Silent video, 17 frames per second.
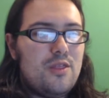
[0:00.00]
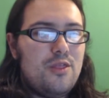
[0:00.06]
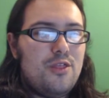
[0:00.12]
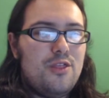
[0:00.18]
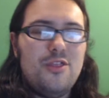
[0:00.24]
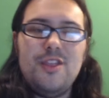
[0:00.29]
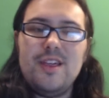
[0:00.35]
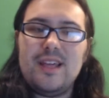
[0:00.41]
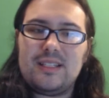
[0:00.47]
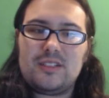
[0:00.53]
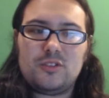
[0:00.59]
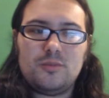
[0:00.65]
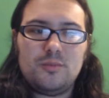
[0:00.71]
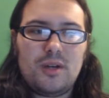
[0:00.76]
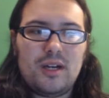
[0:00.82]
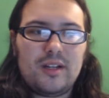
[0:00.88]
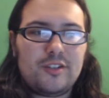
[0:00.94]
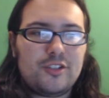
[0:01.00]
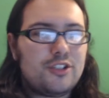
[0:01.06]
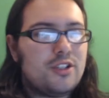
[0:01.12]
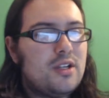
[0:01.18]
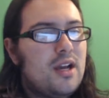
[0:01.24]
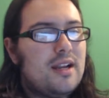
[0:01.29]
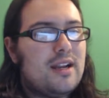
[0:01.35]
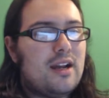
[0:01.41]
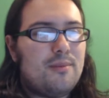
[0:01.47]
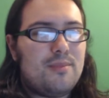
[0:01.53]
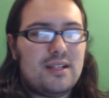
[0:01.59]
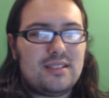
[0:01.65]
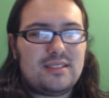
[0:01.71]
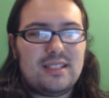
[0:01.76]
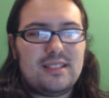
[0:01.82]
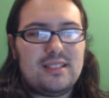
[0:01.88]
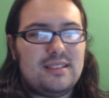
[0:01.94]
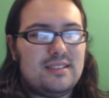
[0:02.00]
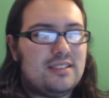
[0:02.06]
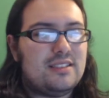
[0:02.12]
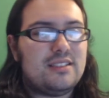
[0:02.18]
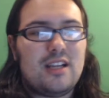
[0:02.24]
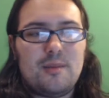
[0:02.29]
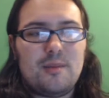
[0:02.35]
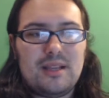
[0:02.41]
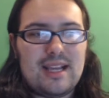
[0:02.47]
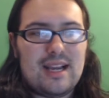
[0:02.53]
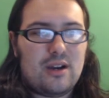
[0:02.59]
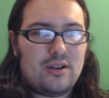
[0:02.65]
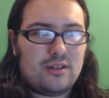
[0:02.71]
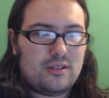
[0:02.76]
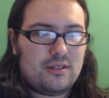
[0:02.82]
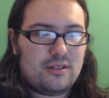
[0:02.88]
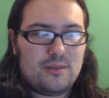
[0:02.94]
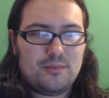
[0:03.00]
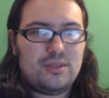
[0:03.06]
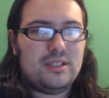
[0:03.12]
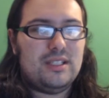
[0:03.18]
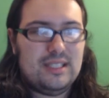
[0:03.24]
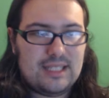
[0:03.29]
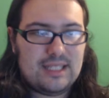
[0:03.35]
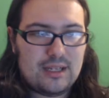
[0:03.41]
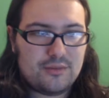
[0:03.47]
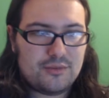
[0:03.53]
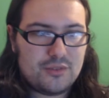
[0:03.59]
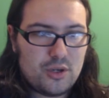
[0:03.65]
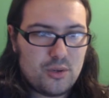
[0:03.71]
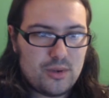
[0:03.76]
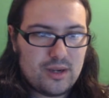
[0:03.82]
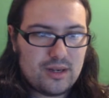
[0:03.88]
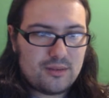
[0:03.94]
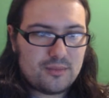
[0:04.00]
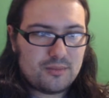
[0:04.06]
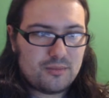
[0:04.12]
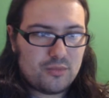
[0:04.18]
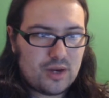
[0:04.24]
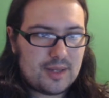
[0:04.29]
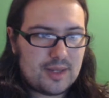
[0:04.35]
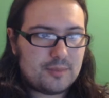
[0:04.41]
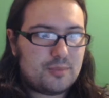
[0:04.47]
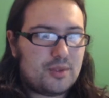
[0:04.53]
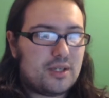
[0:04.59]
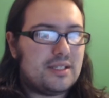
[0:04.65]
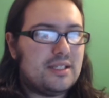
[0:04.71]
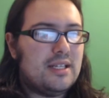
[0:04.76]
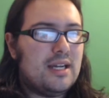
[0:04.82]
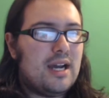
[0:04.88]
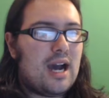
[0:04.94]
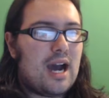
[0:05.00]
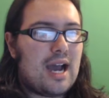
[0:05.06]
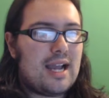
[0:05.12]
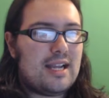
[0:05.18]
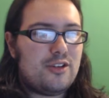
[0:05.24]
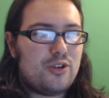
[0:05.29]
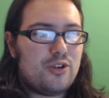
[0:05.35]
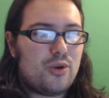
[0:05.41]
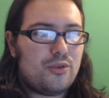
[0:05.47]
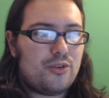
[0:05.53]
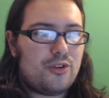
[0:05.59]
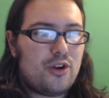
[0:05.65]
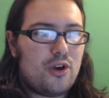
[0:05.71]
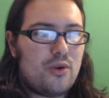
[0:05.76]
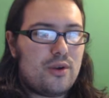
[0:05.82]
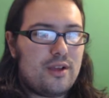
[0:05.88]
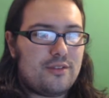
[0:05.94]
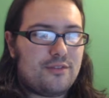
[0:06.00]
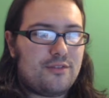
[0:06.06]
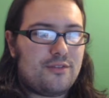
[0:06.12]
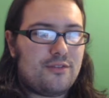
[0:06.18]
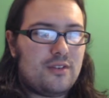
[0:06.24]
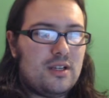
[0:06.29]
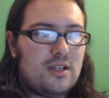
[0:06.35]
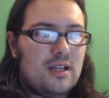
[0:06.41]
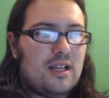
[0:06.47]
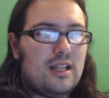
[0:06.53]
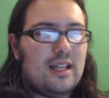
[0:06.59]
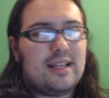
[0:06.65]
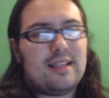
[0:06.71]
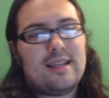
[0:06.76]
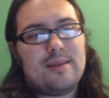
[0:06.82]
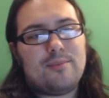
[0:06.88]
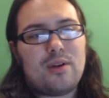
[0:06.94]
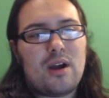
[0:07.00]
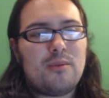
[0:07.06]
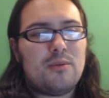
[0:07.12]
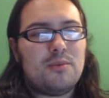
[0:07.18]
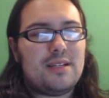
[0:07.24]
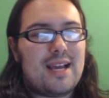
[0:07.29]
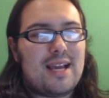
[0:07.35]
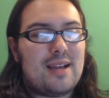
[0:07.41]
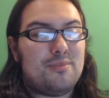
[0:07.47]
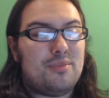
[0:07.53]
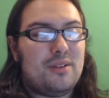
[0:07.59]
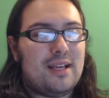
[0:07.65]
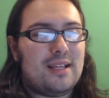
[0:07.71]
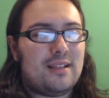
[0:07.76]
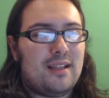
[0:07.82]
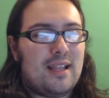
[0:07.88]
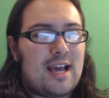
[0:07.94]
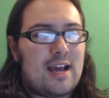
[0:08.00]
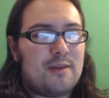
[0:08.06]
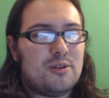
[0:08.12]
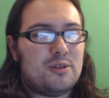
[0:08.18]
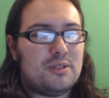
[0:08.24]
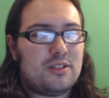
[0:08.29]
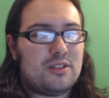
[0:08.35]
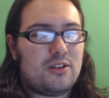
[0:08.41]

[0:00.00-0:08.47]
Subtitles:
this much. Now, I'm not saying that this is coming out completely out of nowhere, right? But I don't know if, like, they probably had planned Labo and